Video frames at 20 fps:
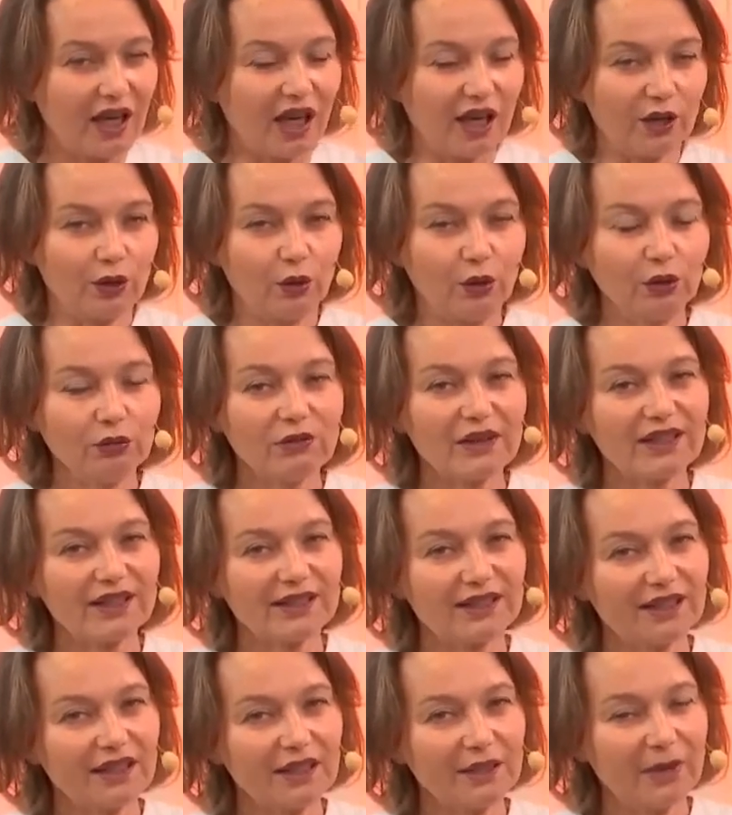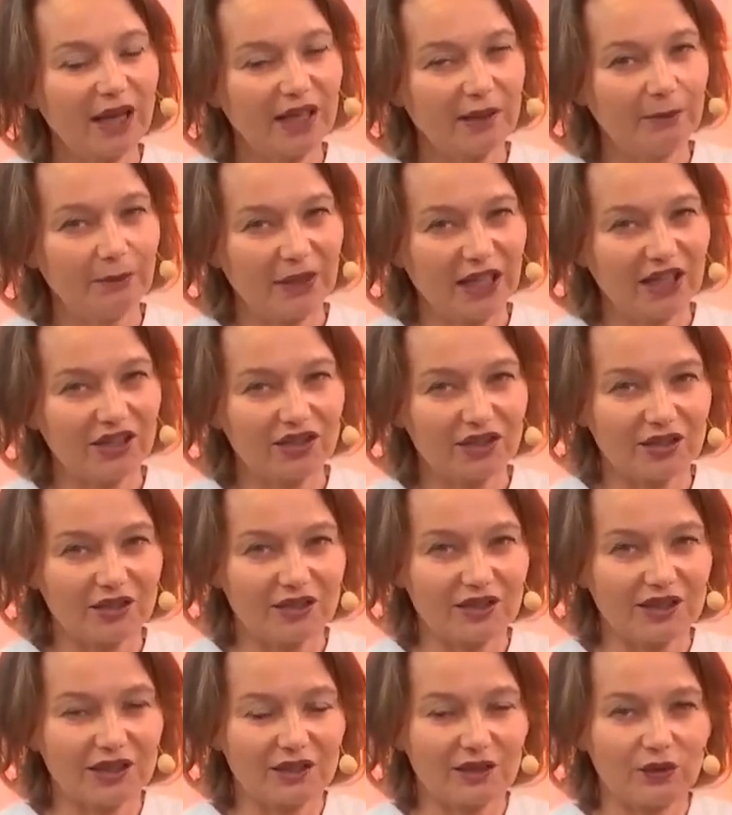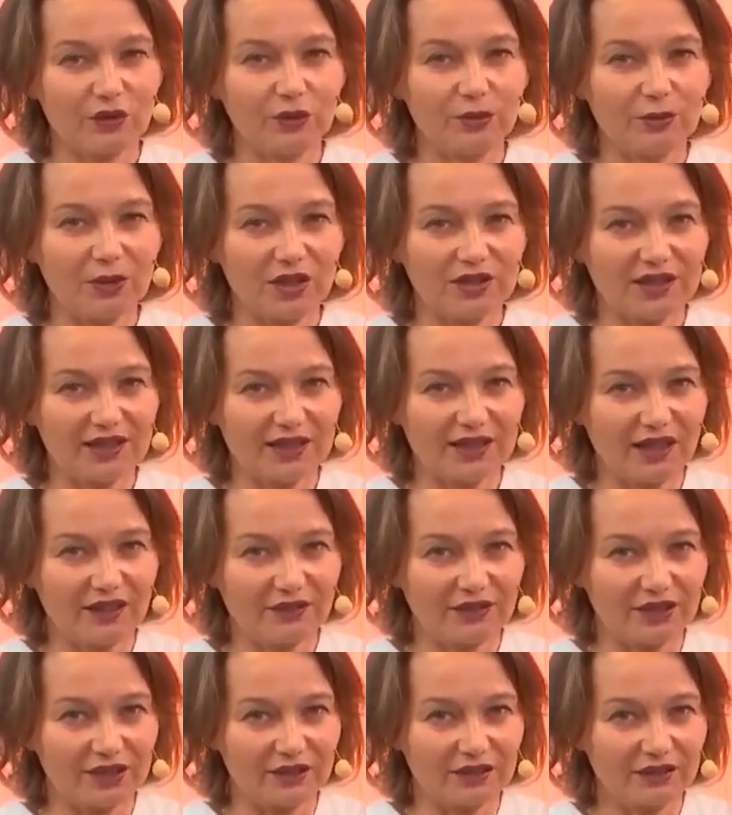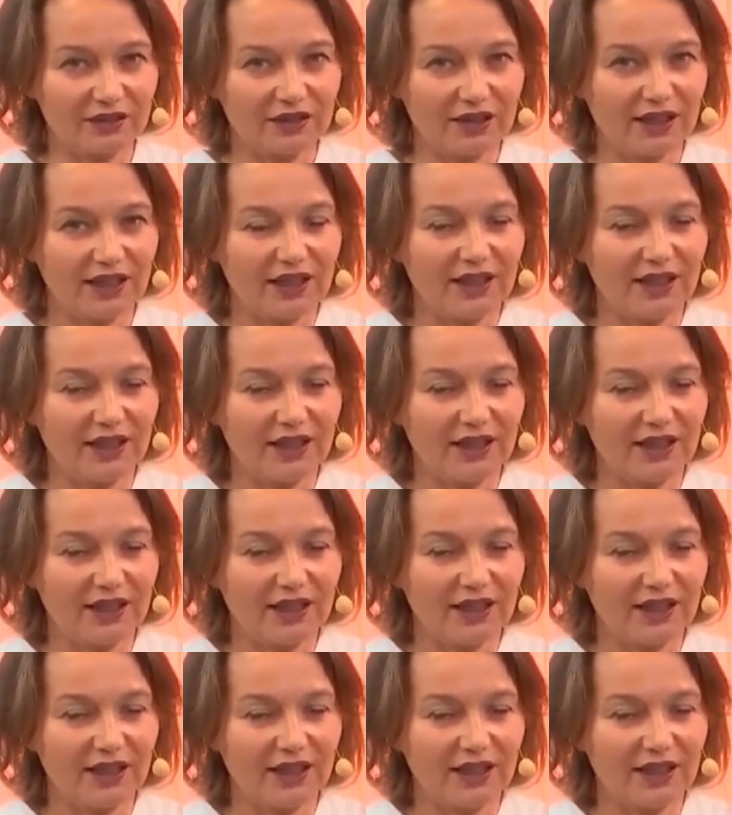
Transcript: I always see my patients 2 months after.